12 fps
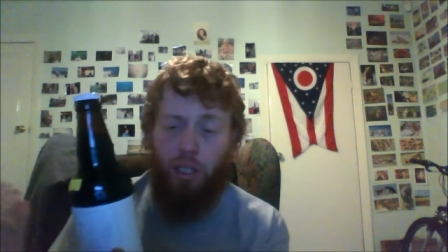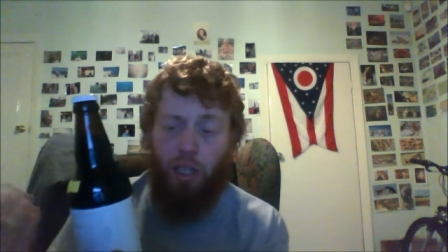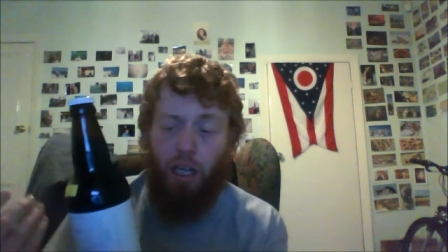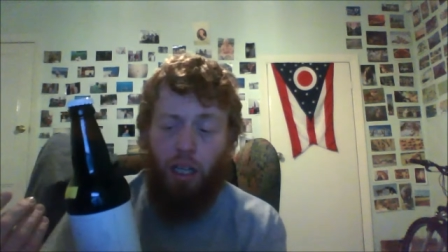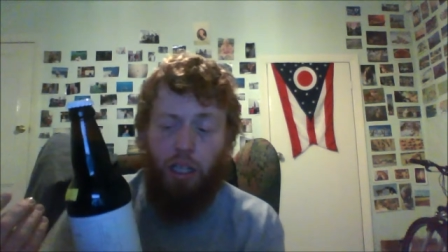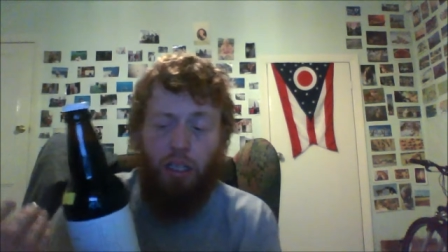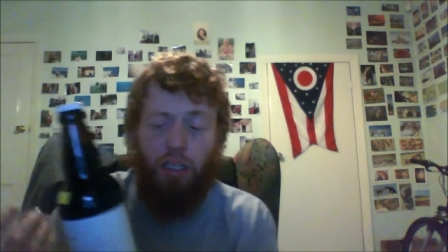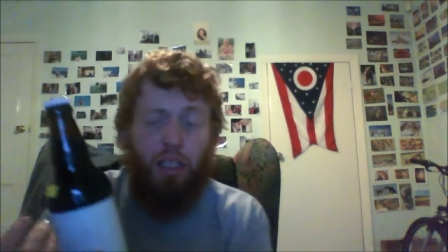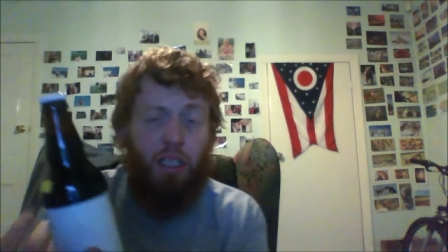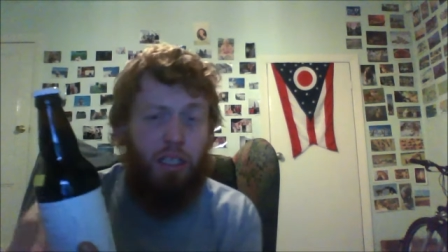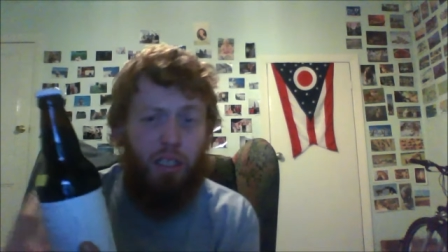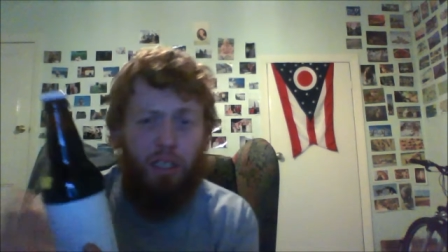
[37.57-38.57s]
and
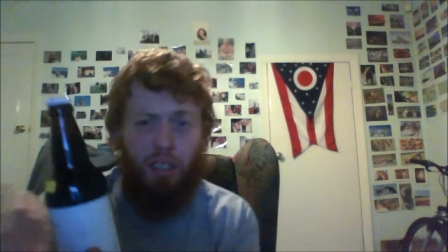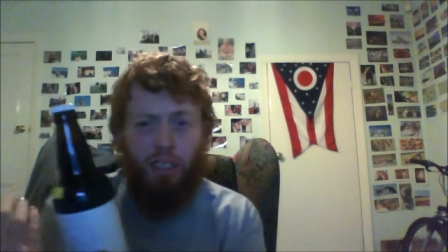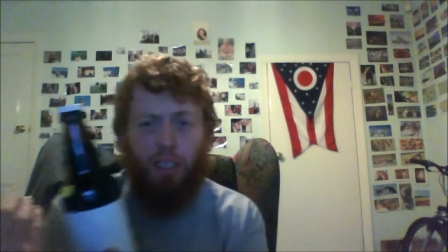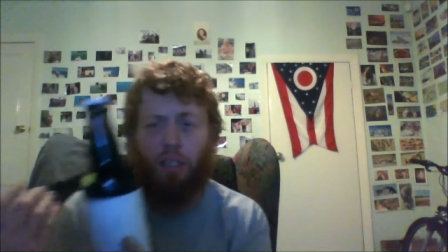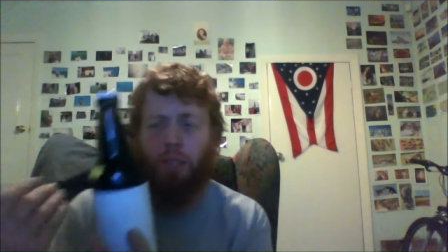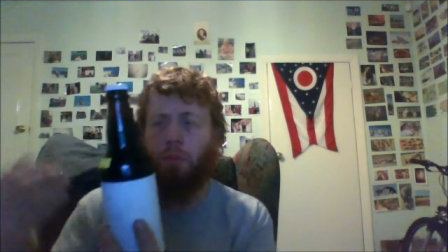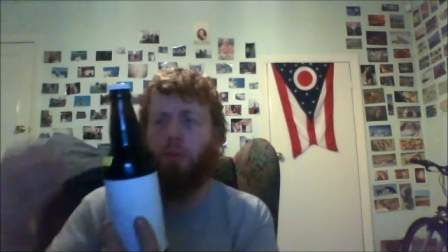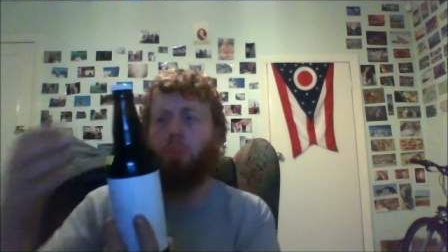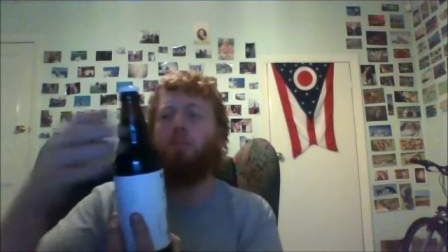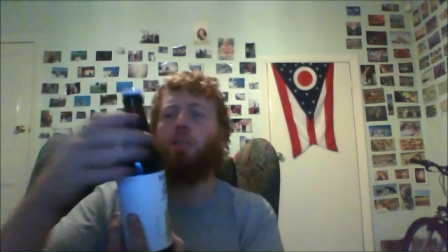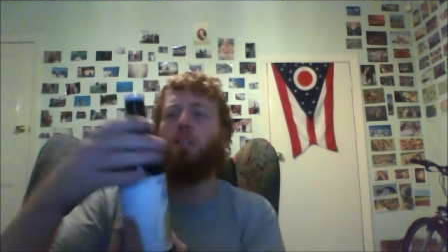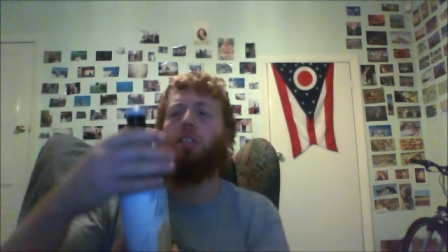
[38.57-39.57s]
it tastes like a
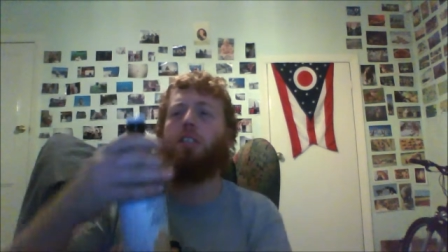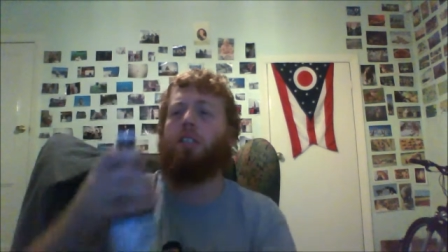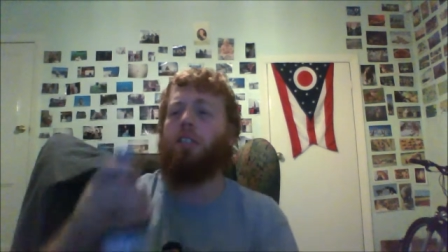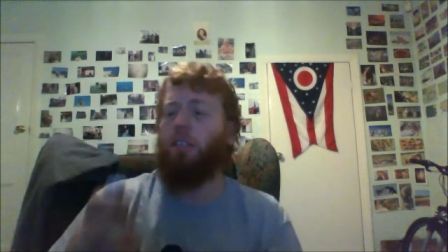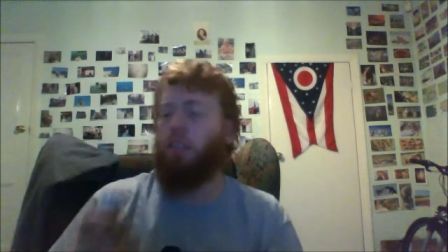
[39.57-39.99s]
milkshake.